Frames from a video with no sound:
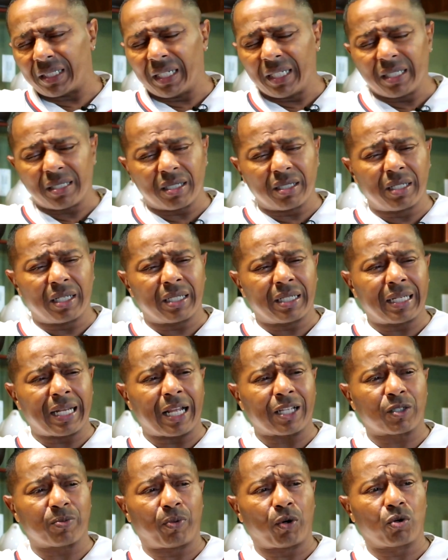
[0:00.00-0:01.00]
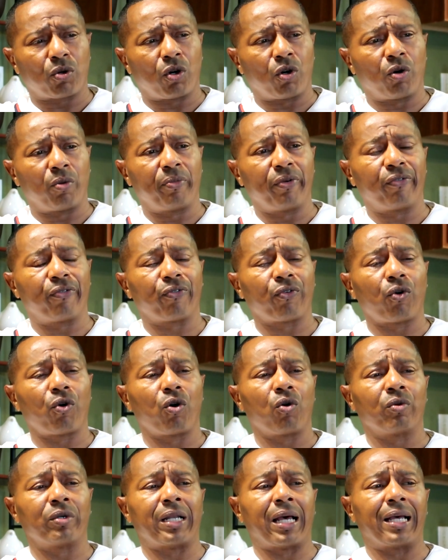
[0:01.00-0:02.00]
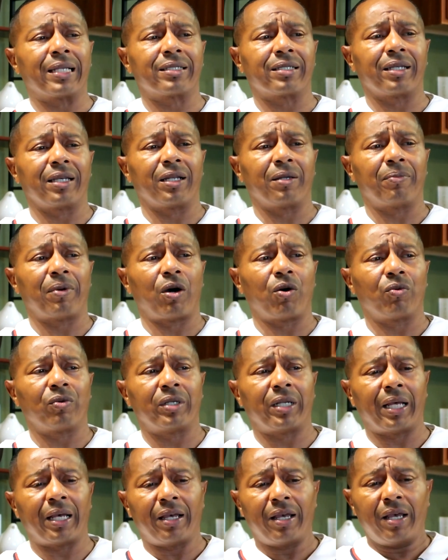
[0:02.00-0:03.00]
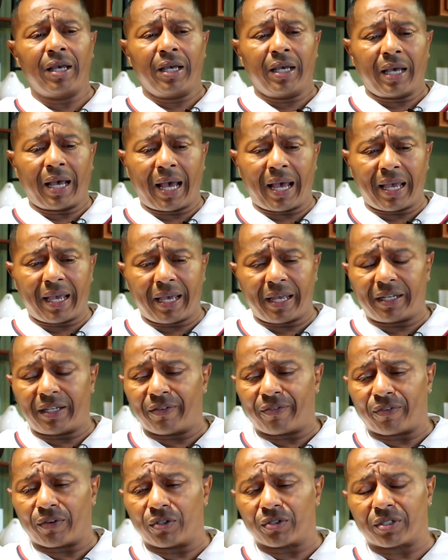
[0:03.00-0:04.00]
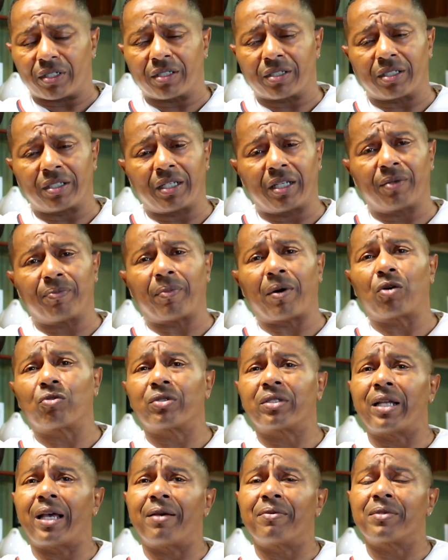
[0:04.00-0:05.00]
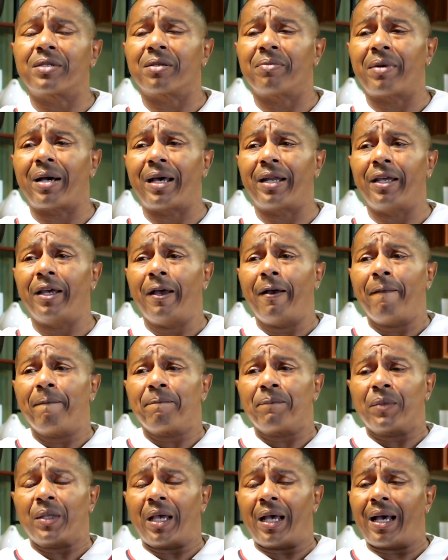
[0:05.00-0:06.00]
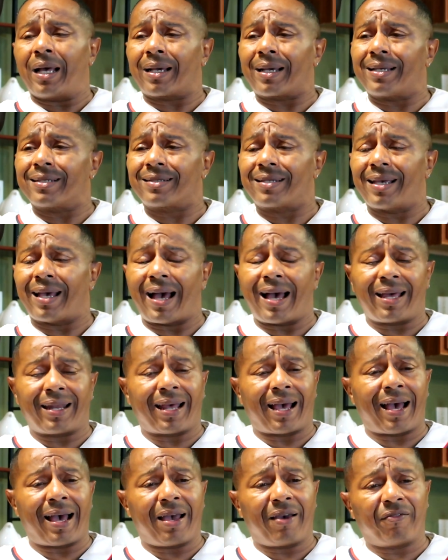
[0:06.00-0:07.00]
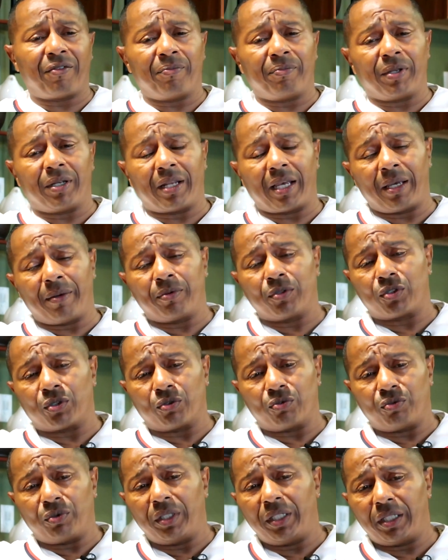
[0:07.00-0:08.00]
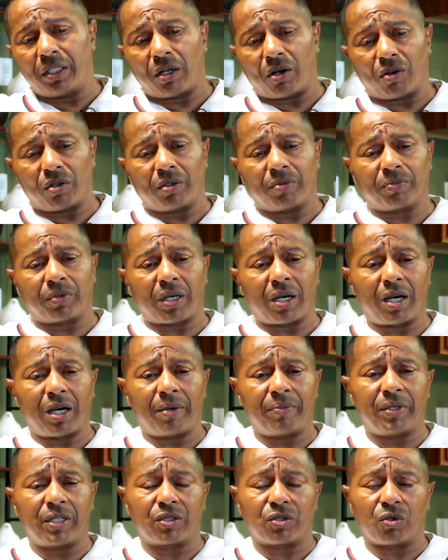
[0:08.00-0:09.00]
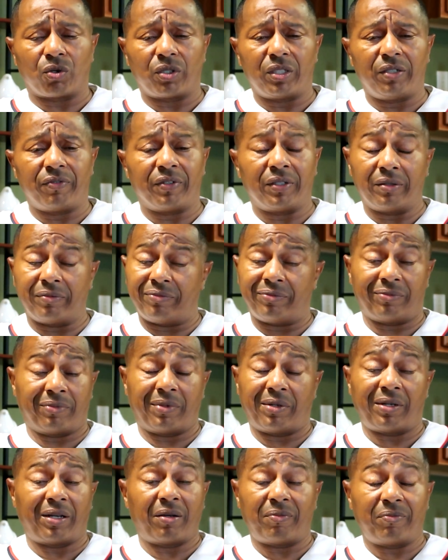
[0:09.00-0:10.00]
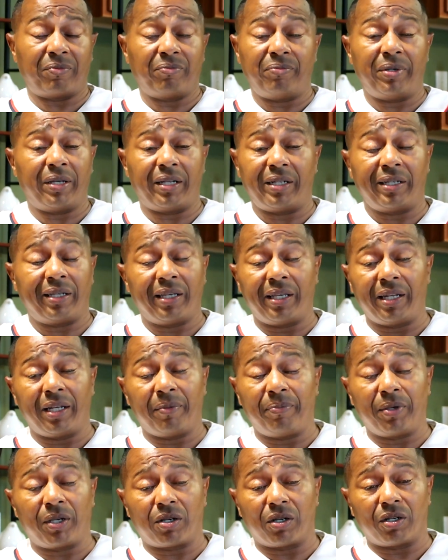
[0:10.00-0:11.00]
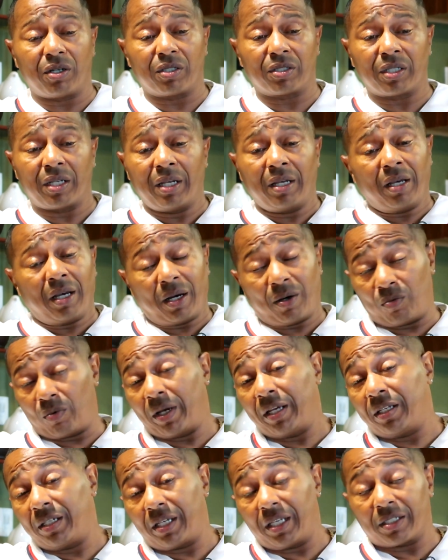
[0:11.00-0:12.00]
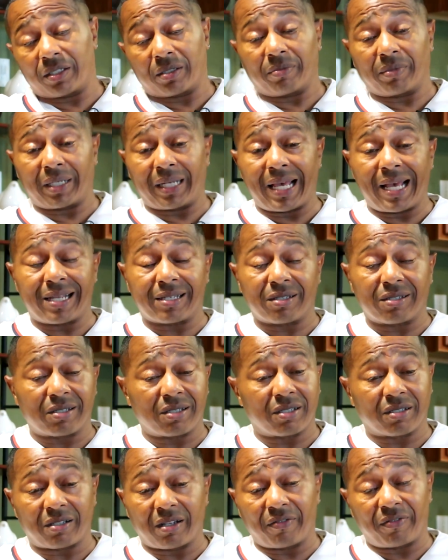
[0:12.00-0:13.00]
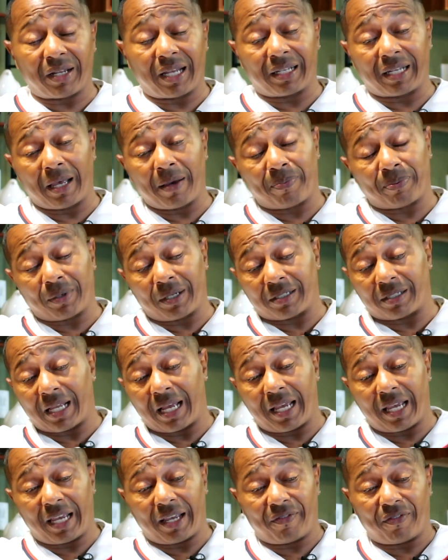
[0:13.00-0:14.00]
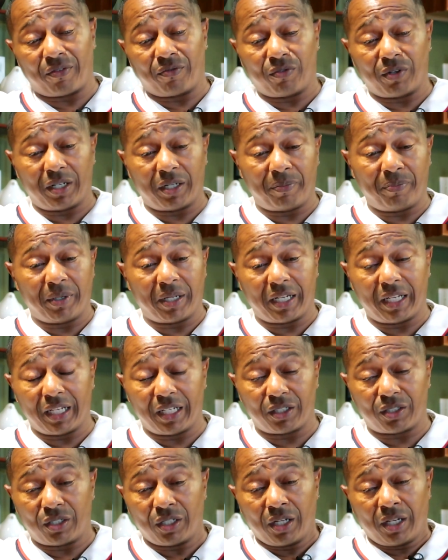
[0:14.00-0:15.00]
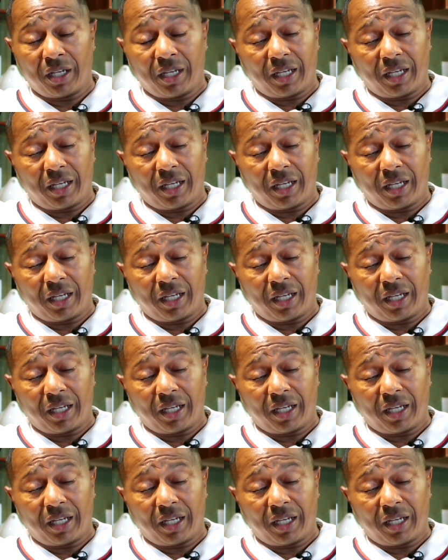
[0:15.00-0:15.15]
The incident that I spoke on before when I said about when I, I had the first incident about stabbing somebody, like I said, I, I haven't been able to read all them comments or even uh, barely any because I'm waiting to get some glasses and stuff like that. Plus, I haven't really been in